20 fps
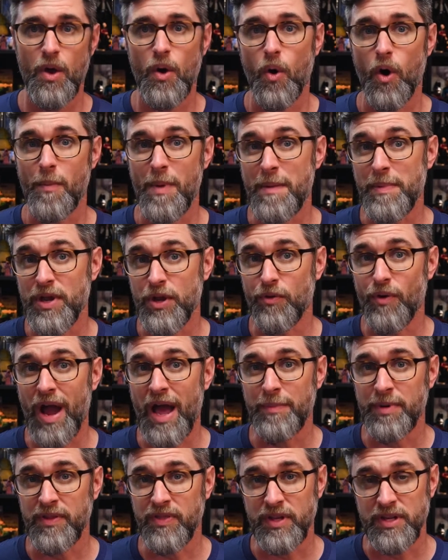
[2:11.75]
or maybe
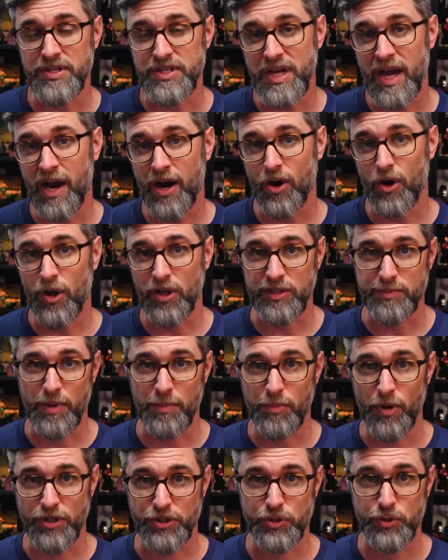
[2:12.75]
grabbing the entire Ultimate
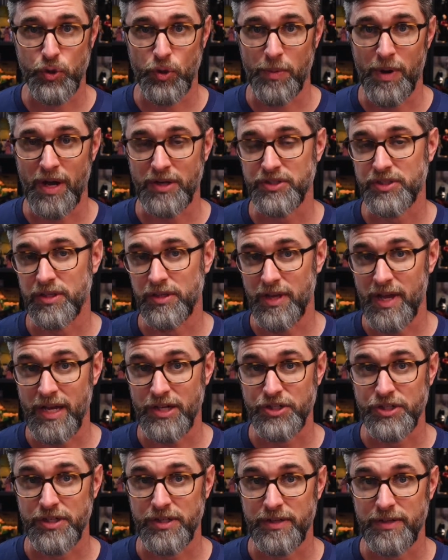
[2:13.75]
Brush Toolbox
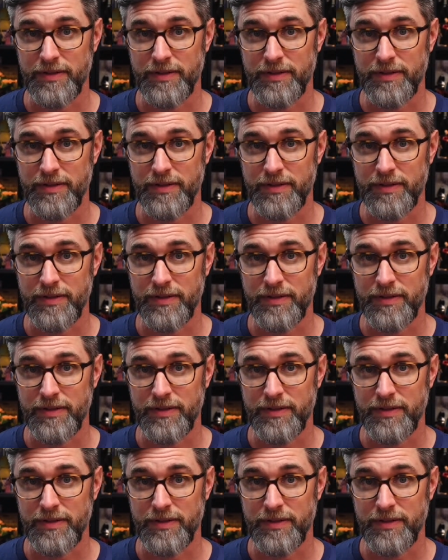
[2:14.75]
collection.